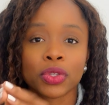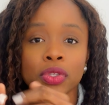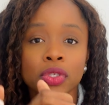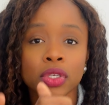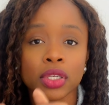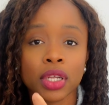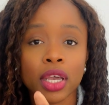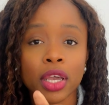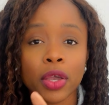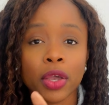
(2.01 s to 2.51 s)

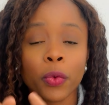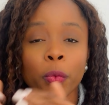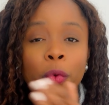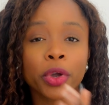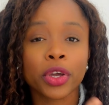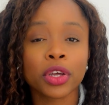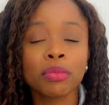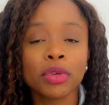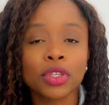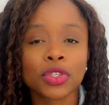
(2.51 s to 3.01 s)
Today we're
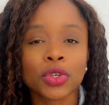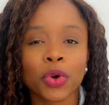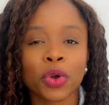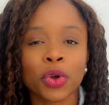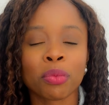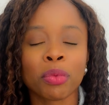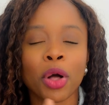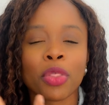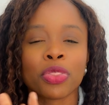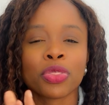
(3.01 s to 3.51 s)
going to be talking
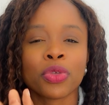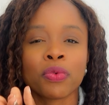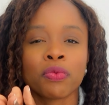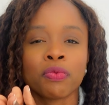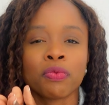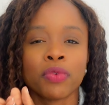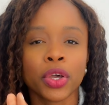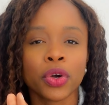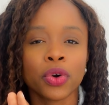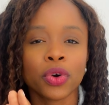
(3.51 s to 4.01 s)
about the
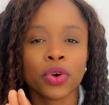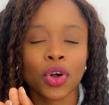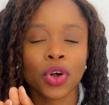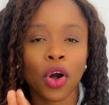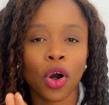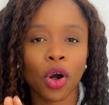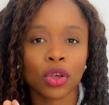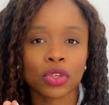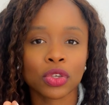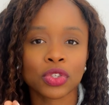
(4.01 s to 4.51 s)
real
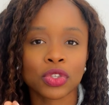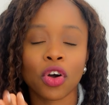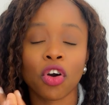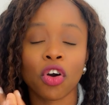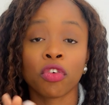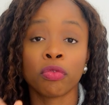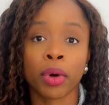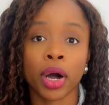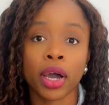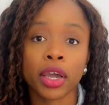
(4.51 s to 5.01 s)
cost
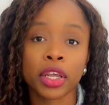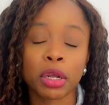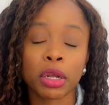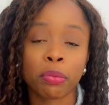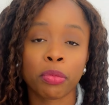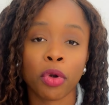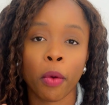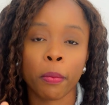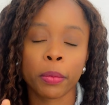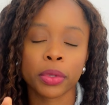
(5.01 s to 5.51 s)
of buying a
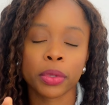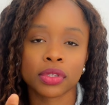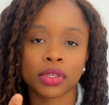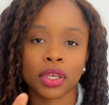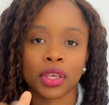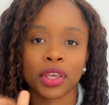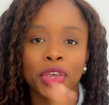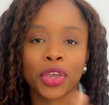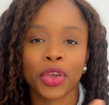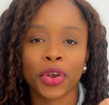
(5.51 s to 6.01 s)
property
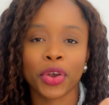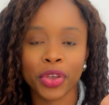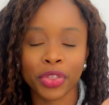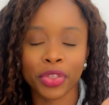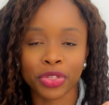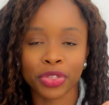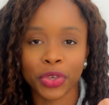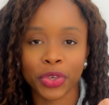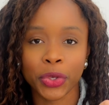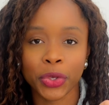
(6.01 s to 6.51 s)
here
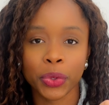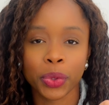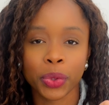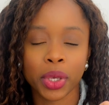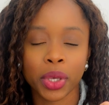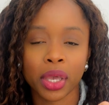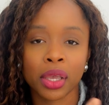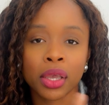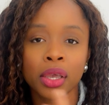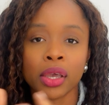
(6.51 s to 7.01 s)
in the
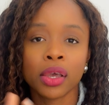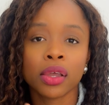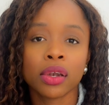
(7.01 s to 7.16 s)
UK.